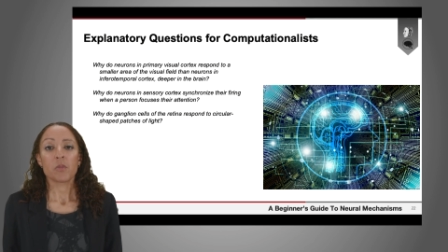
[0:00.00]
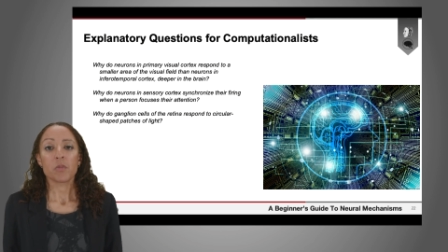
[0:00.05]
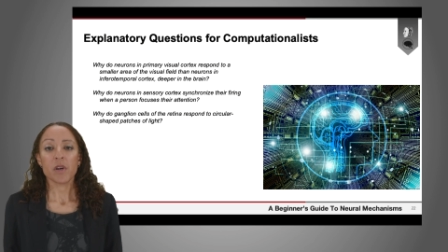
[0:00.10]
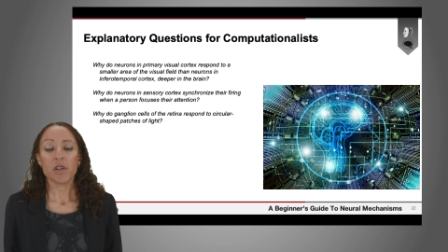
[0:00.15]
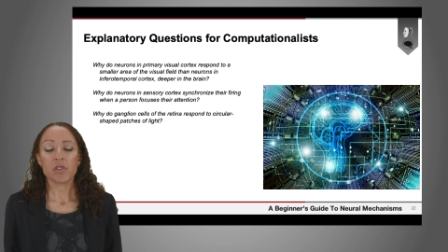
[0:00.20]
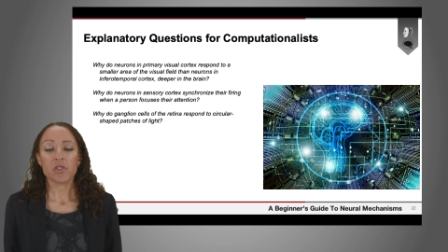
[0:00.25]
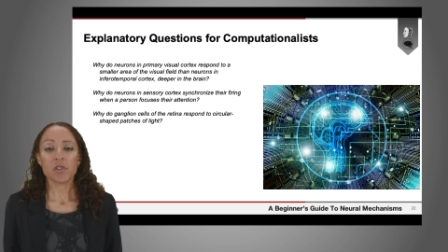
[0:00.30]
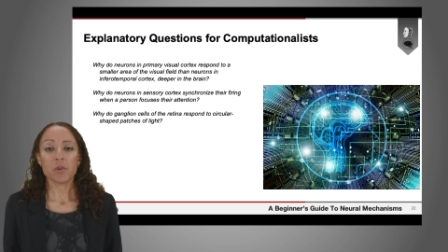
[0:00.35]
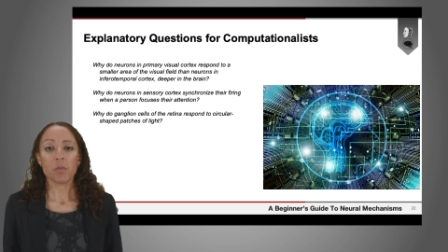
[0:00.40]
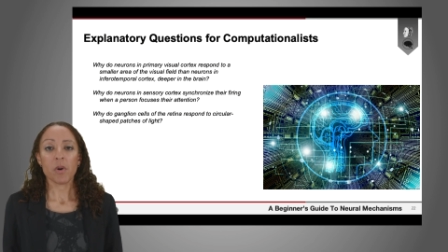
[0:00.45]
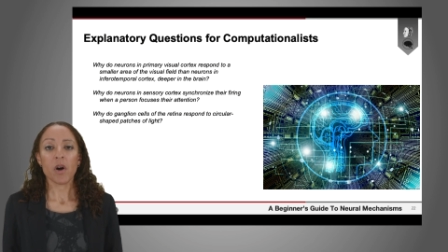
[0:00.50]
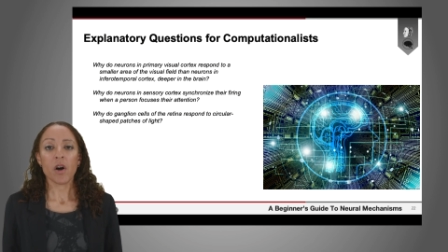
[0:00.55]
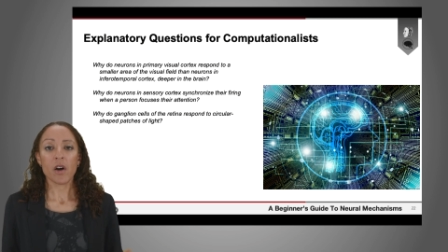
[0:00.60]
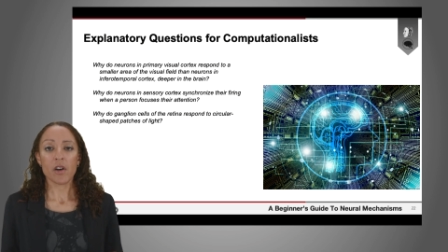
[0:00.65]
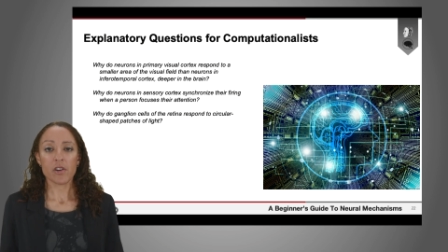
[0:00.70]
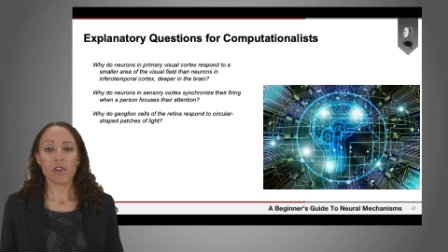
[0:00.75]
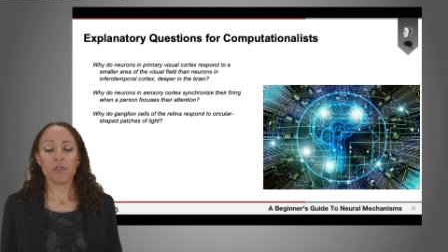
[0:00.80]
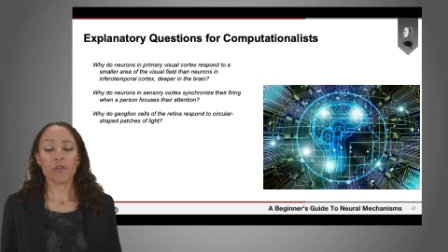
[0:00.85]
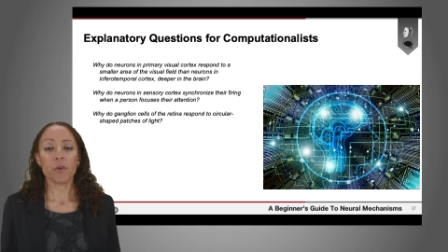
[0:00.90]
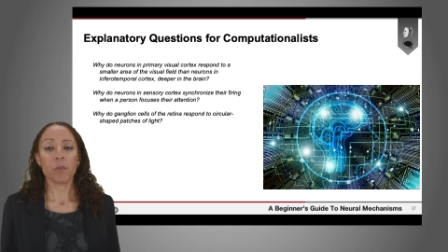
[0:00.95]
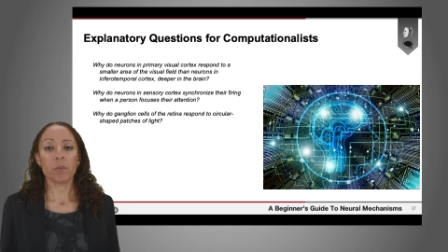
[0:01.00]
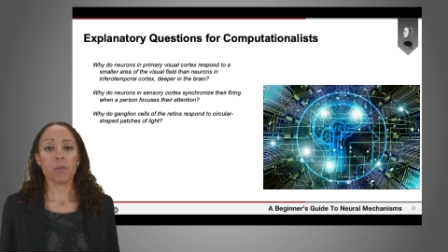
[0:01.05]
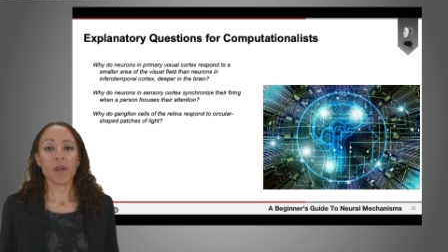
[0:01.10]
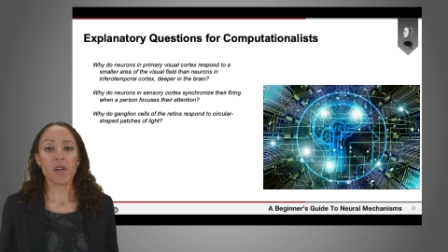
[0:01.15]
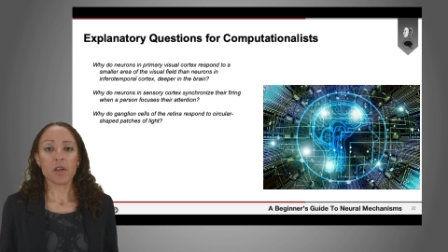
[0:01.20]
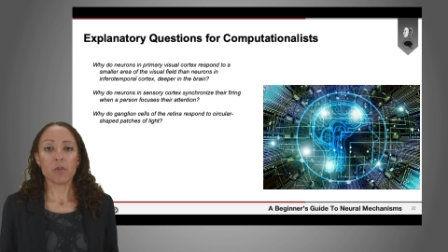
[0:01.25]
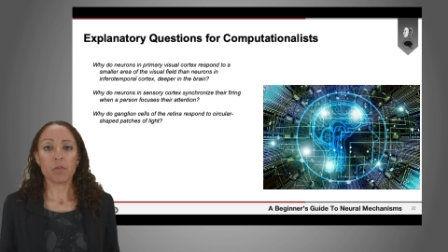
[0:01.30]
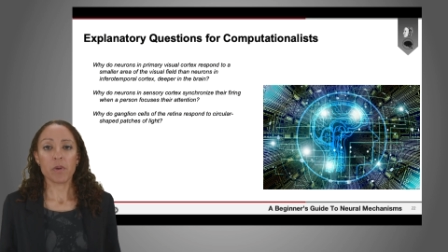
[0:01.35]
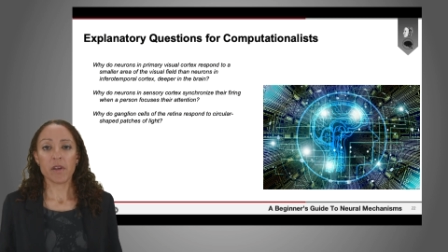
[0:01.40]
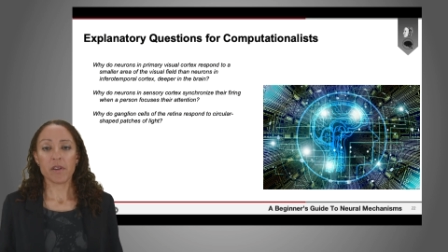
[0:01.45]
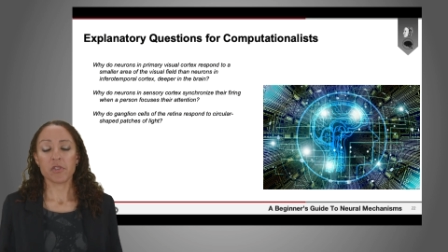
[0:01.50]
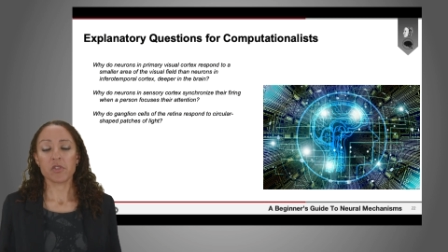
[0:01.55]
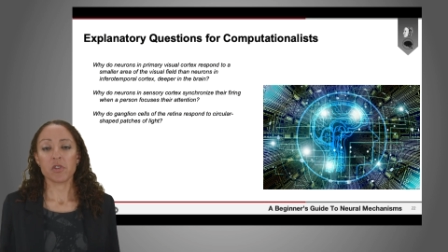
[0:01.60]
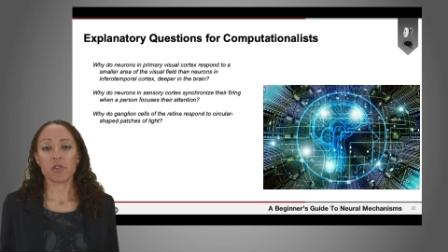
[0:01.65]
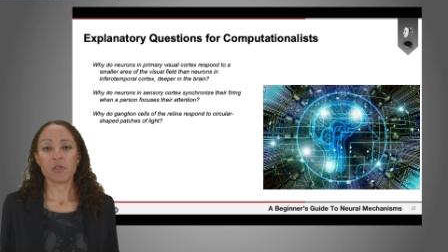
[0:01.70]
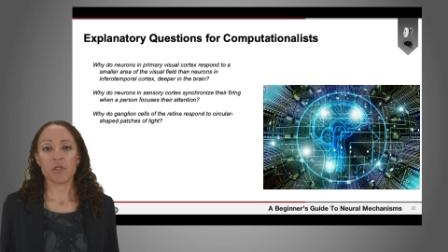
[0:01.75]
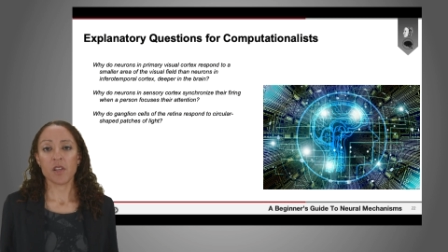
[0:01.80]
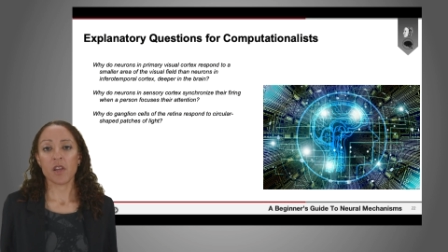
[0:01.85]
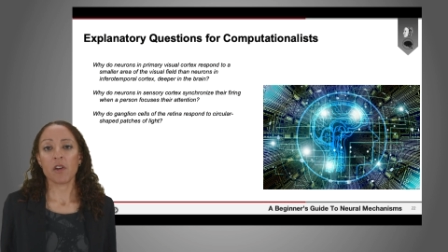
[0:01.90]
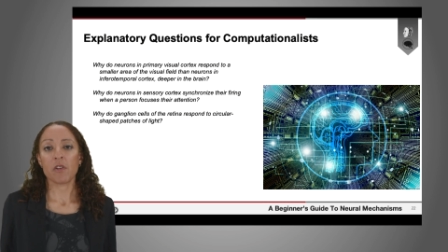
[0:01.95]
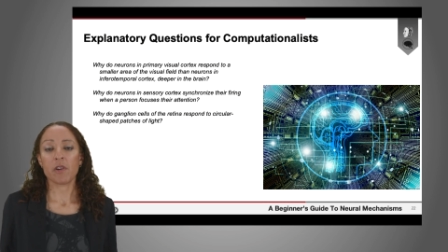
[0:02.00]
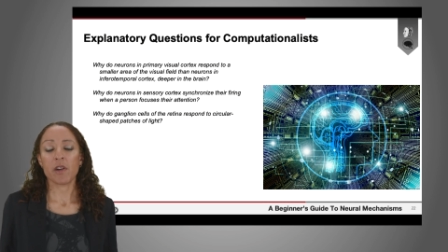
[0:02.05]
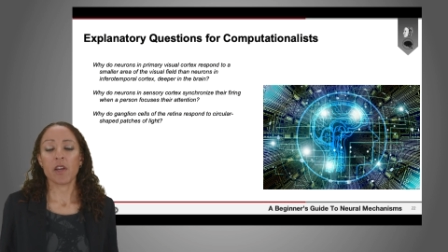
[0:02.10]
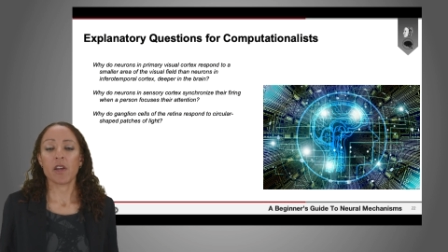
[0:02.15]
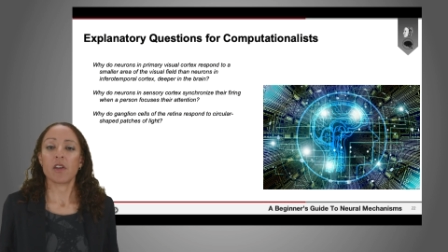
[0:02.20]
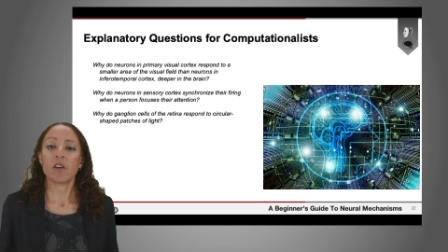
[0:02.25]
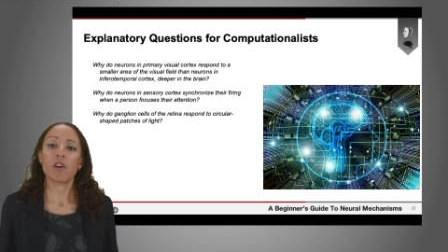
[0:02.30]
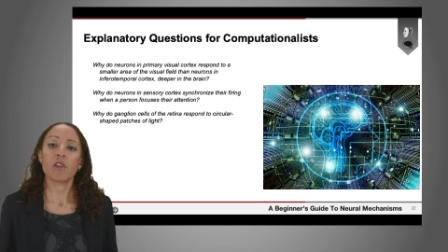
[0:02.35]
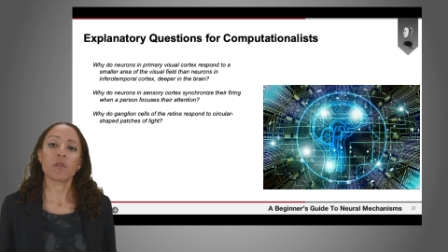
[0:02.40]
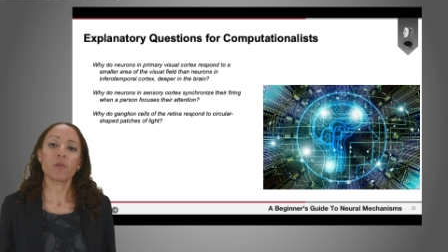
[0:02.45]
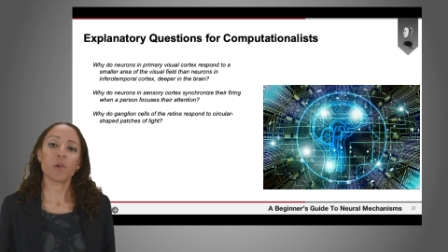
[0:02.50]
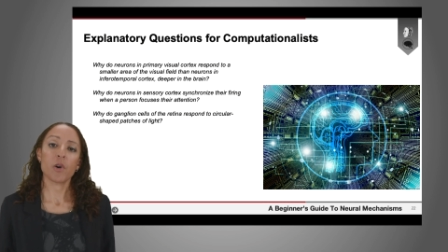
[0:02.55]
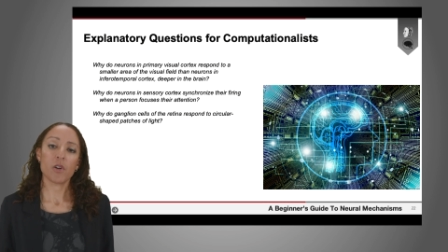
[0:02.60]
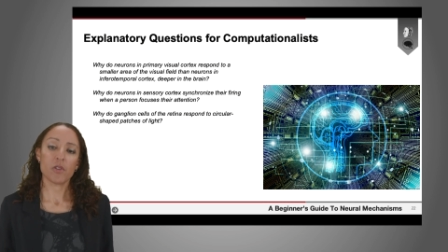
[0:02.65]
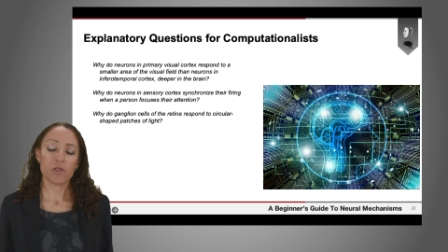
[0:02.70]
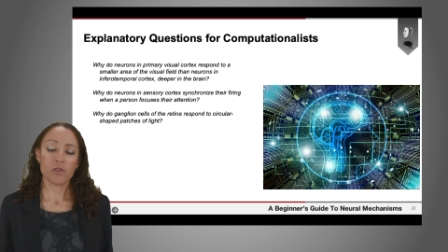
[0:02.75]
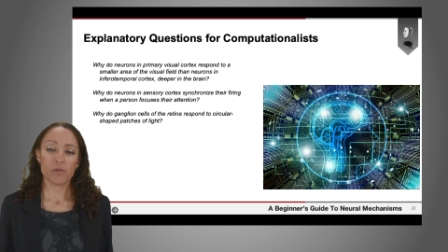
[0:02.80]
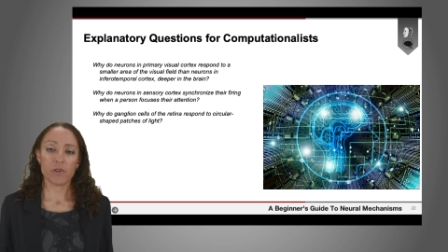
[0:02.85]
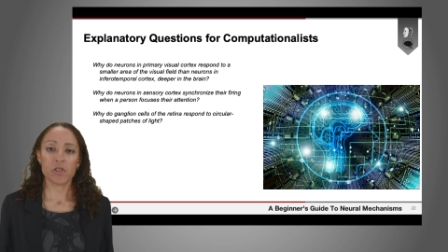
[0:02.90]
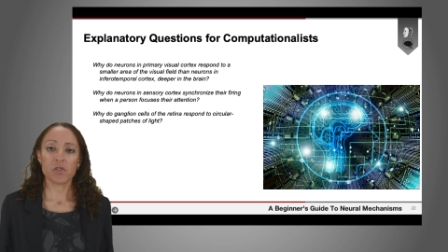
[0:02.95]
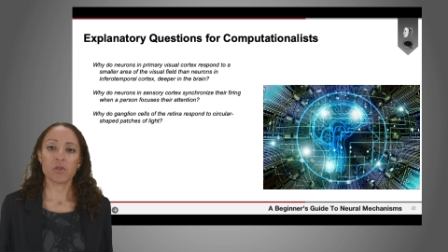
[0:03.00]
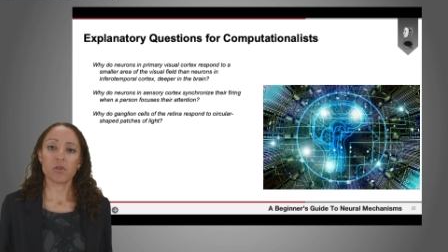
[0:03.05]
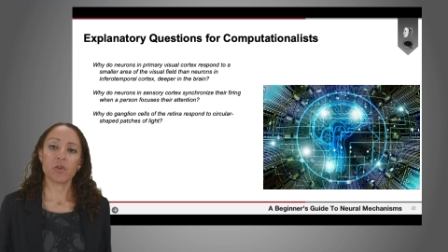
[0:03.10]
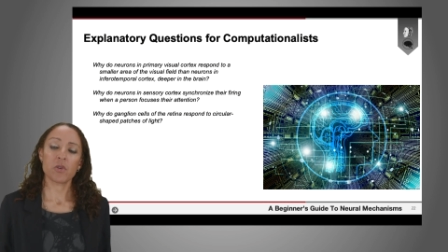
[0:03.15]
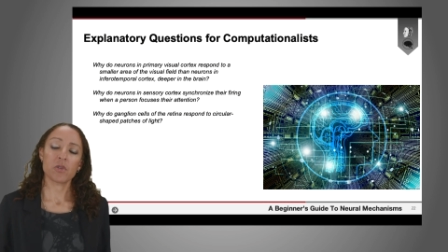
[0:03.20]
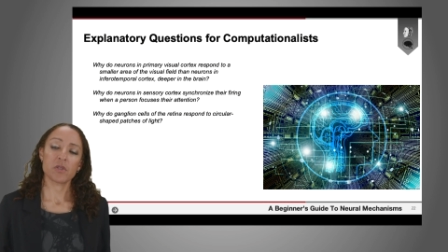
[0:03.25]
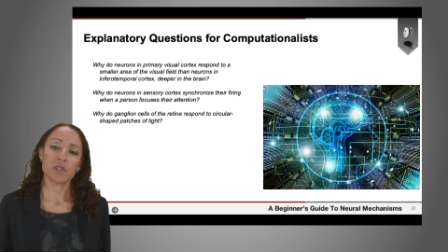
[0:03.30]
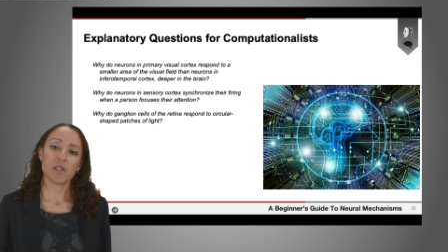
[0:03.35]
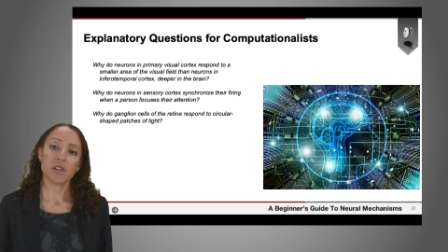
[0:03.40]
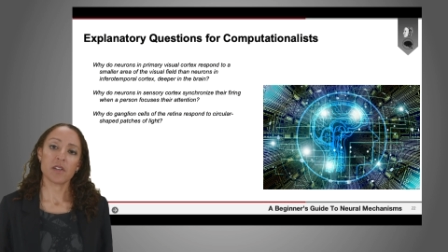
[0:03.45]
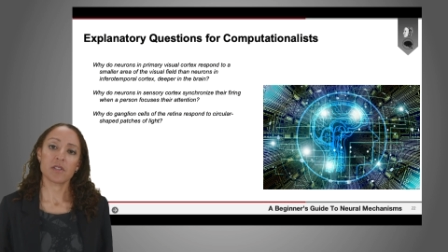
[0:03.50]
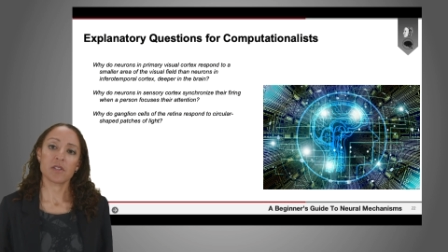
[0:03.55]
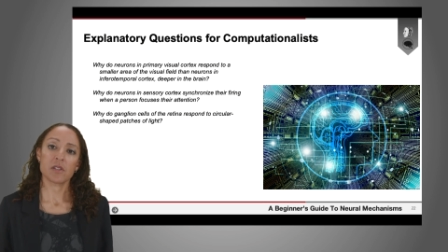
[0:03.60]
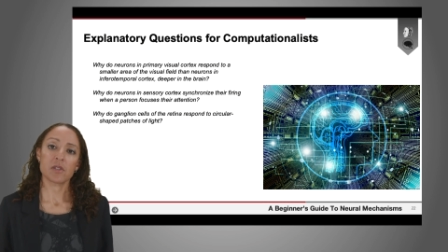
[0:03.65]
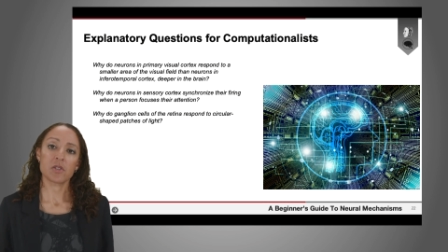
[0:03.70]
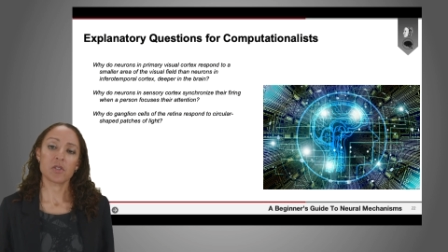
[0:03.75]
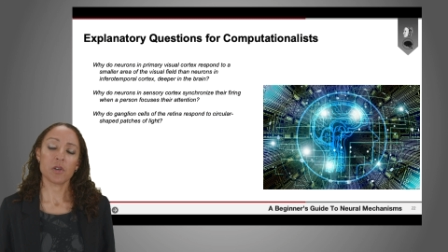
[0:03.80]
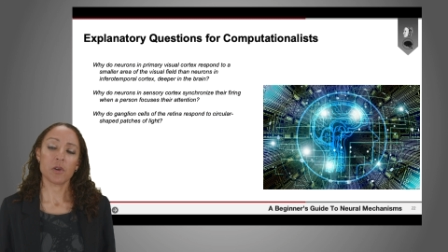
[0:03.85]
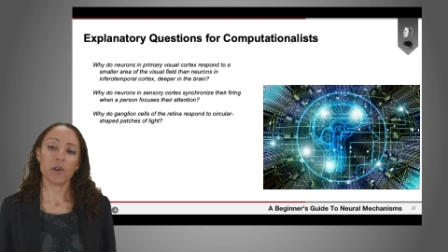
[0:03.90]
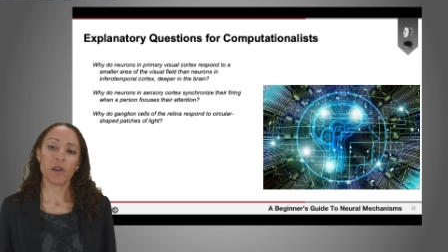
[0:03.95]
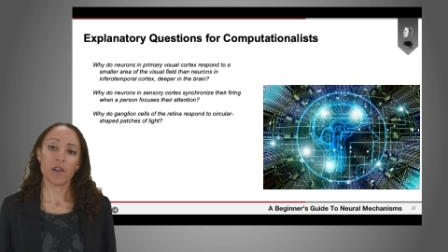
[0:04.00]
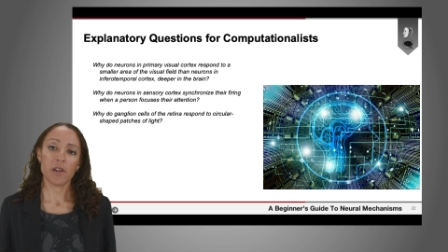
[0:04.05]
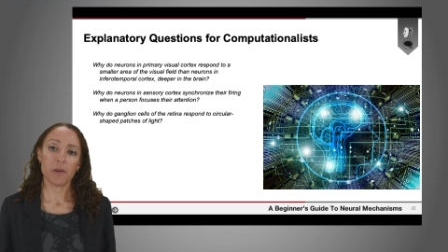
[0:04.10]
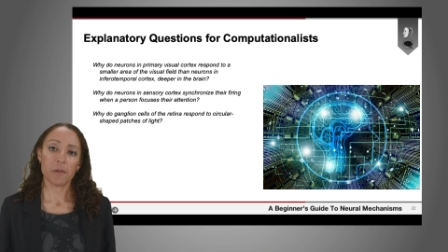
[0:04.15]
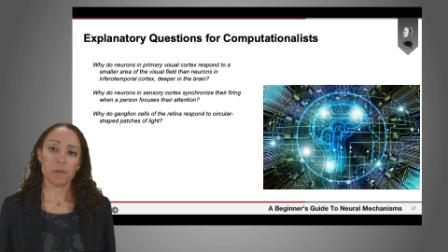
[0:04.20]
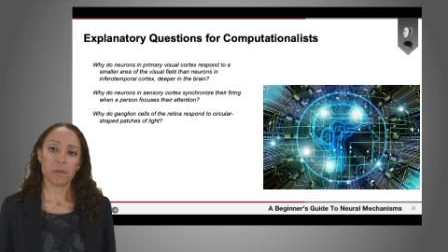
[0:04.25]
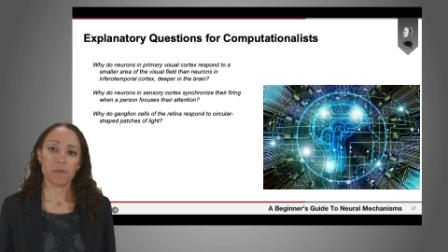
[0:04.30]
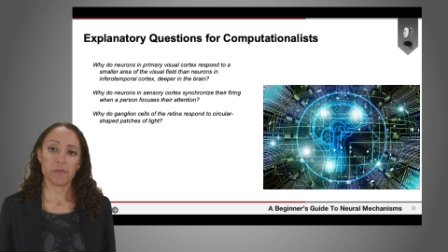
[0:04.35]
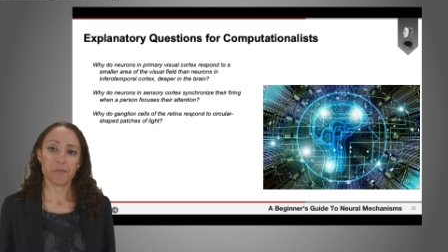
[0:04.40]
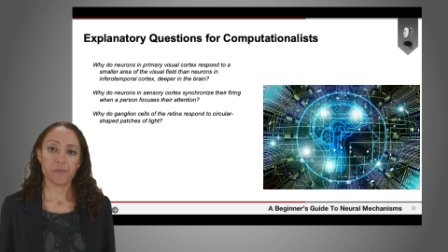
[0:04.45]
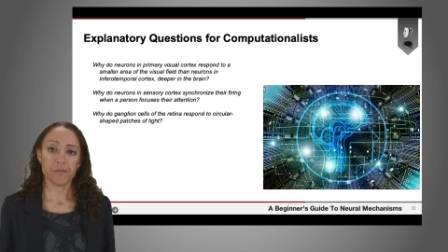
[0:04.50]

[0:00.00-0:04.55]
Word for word: which are part of a bigger picture theory of what the visual cortex is doing.